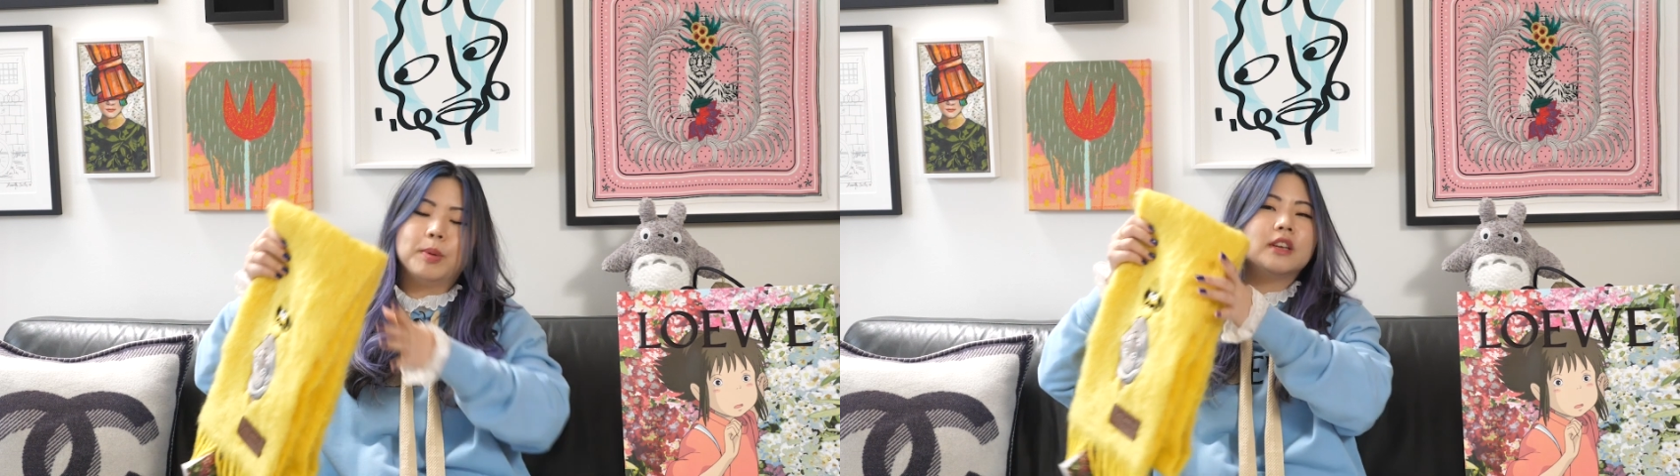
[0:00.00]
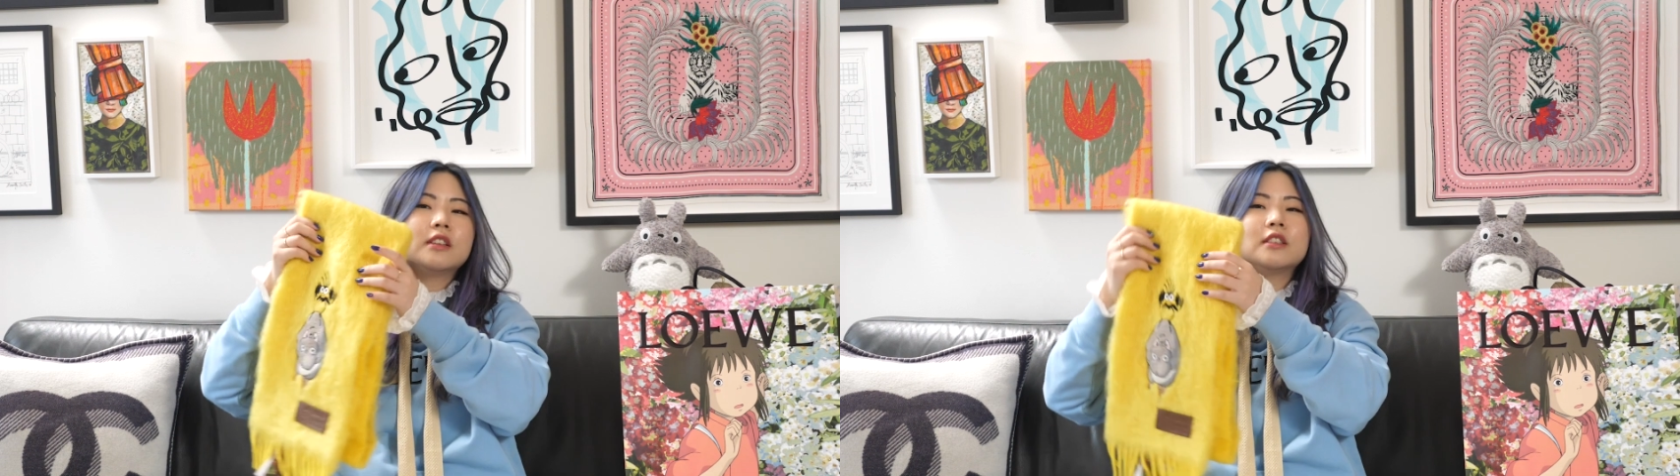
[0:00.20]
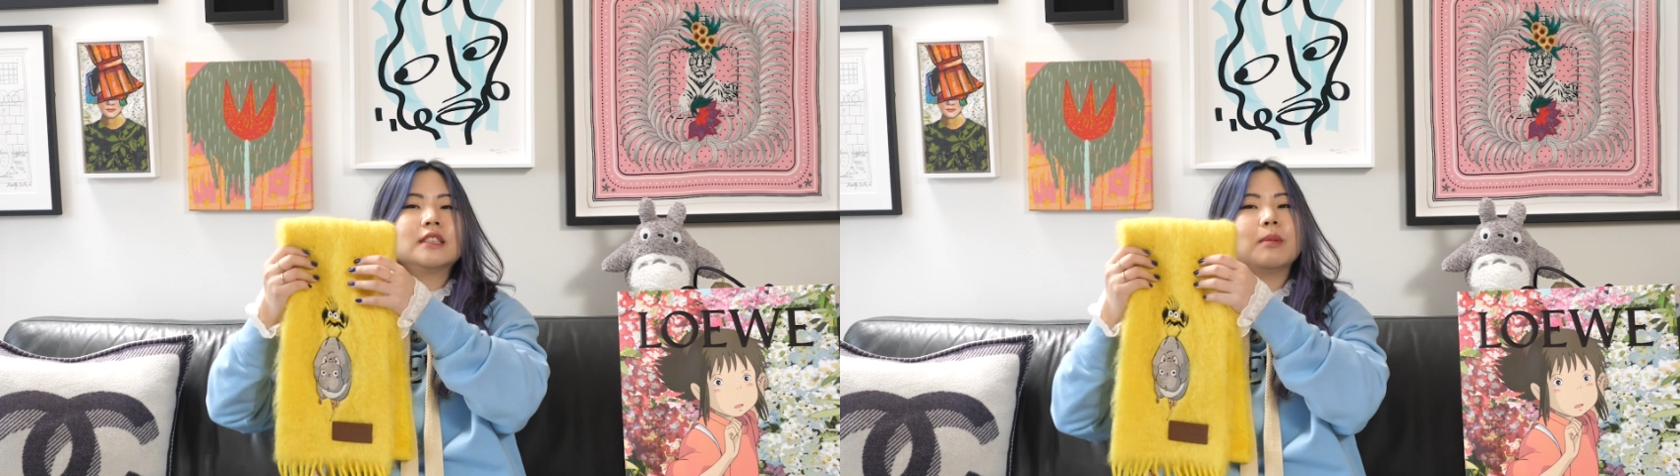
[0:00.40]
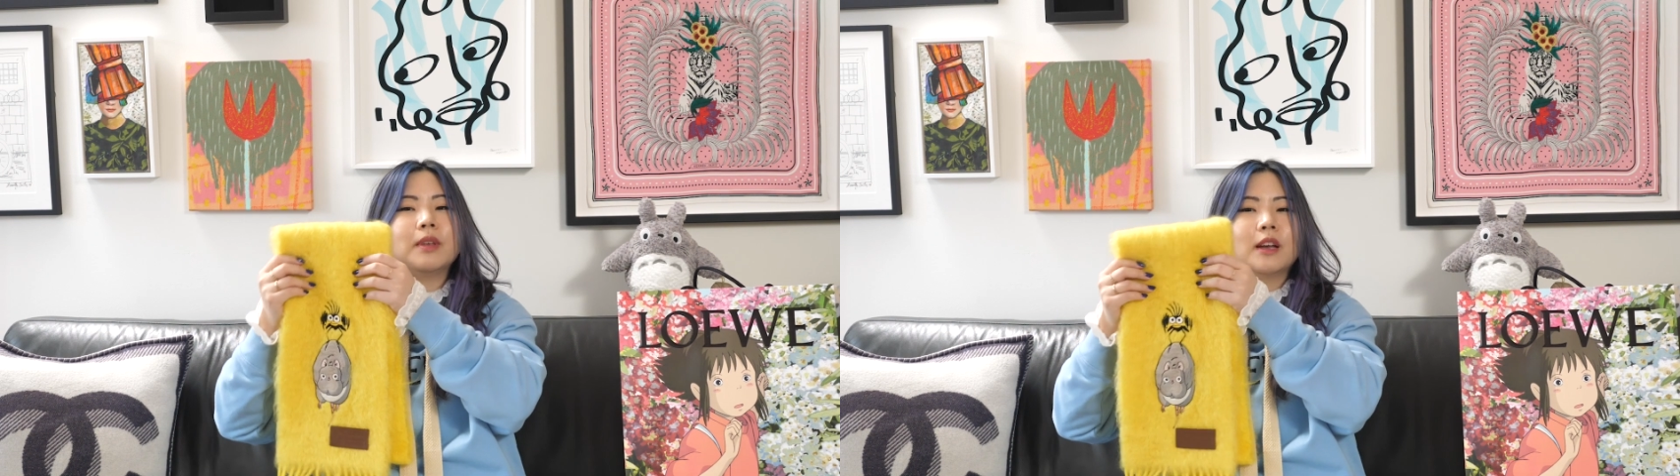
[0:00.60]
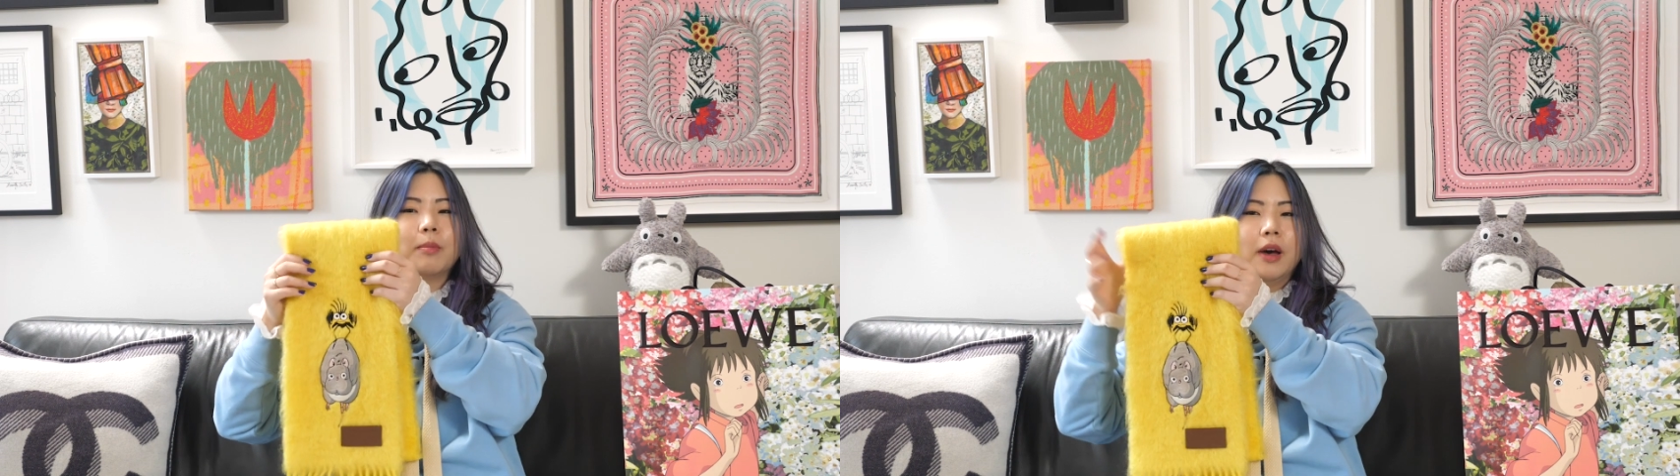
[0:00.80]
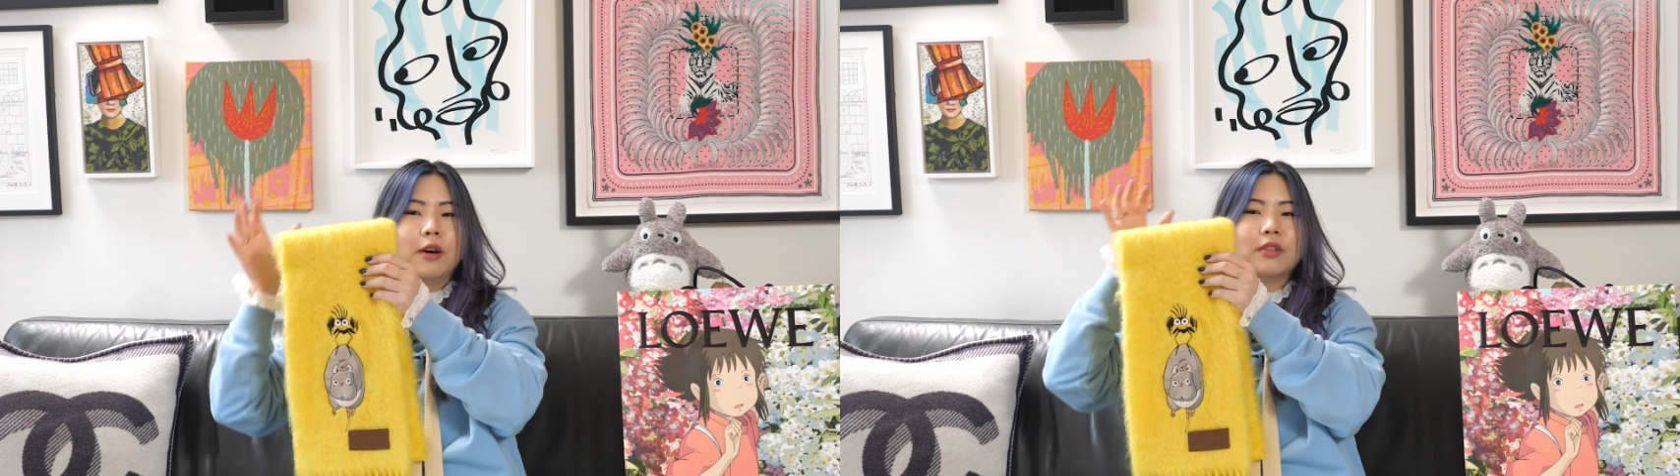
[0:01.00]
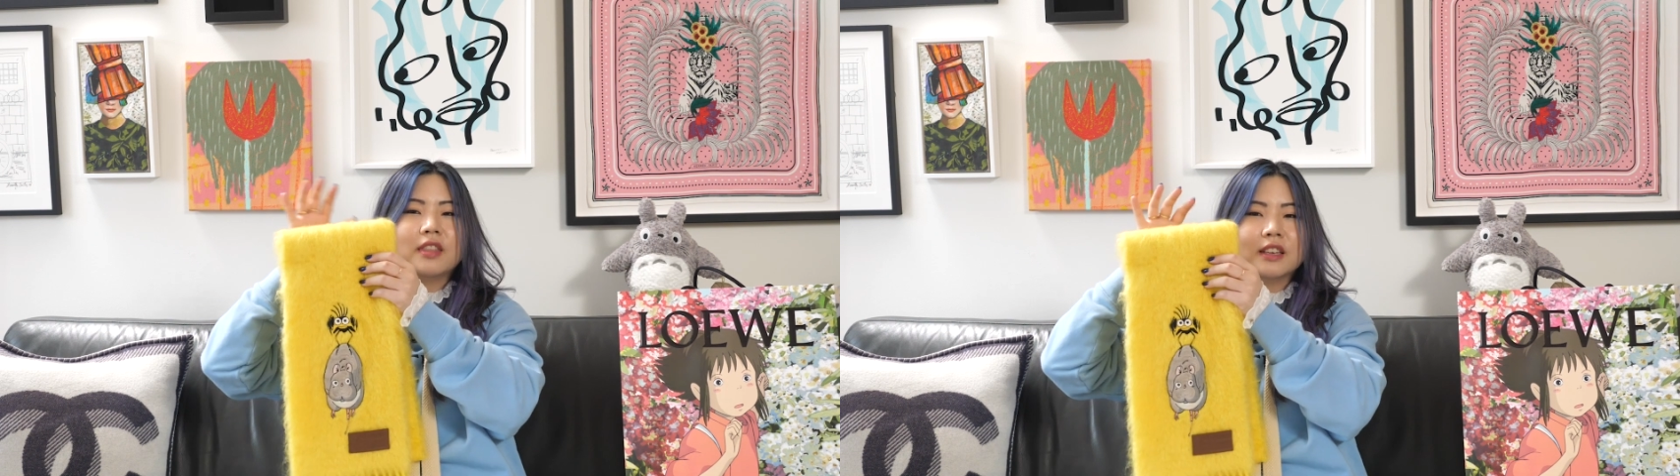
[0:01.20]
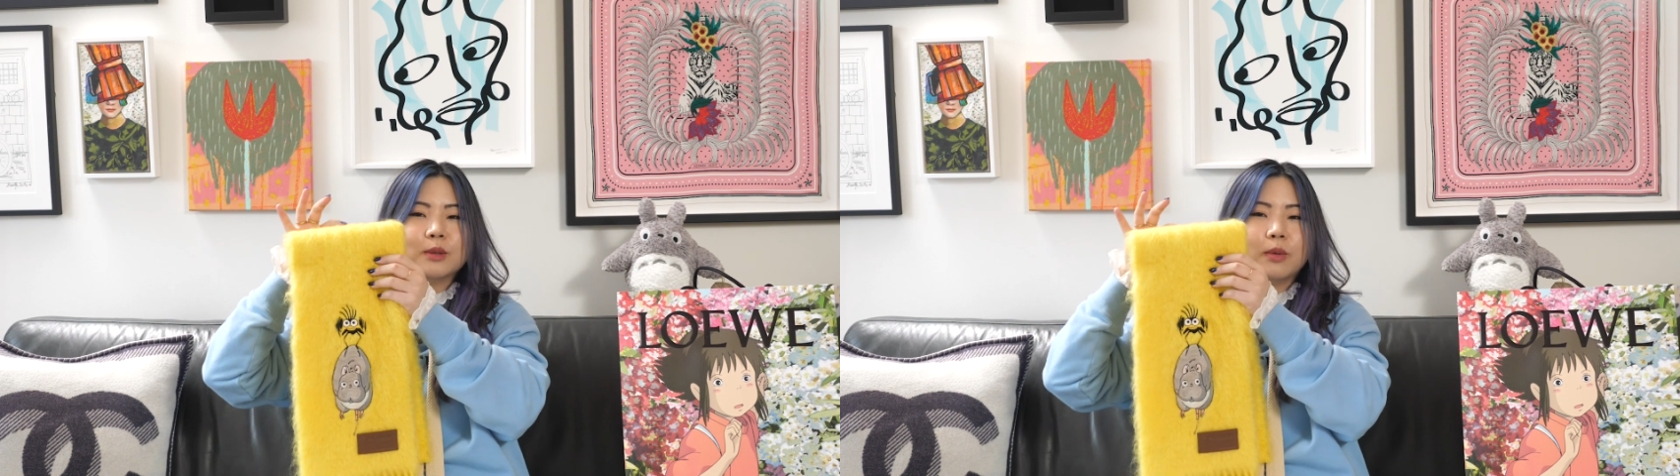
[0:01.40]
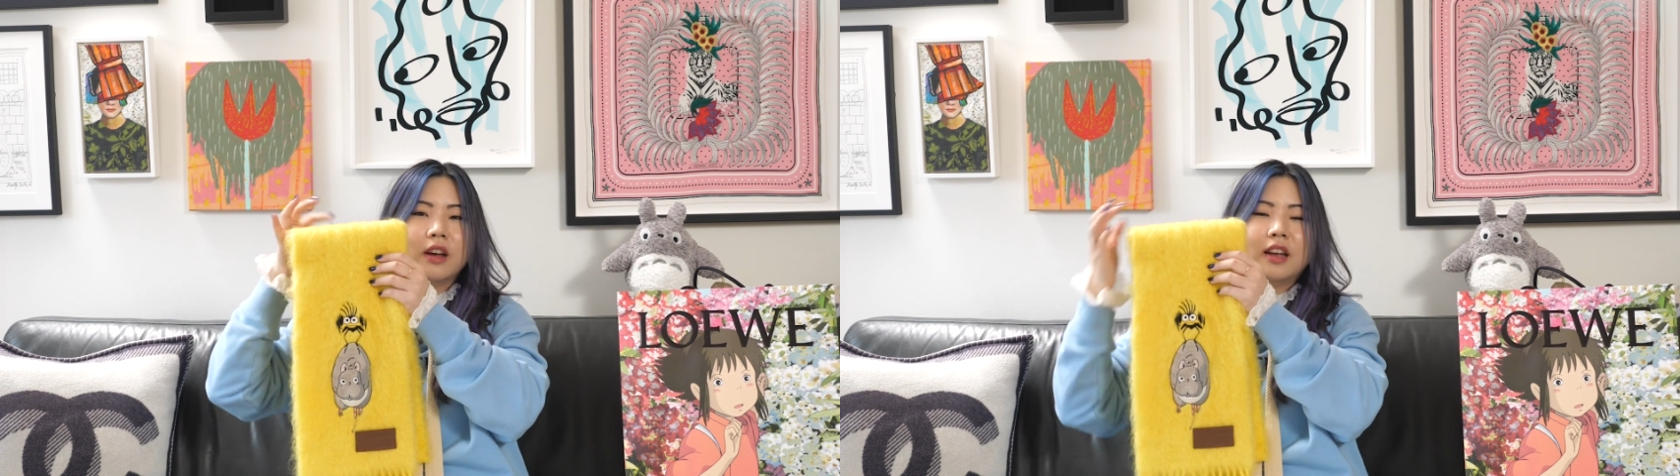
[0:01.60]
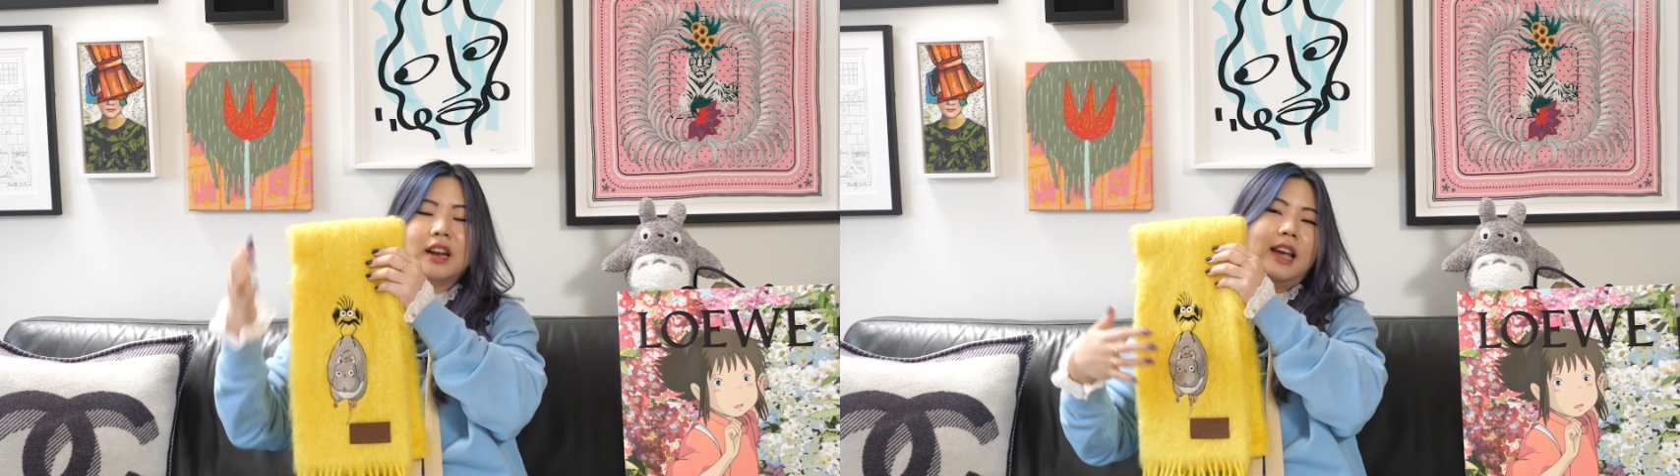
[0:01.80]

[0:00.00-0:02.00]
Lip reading: but there's just something about this one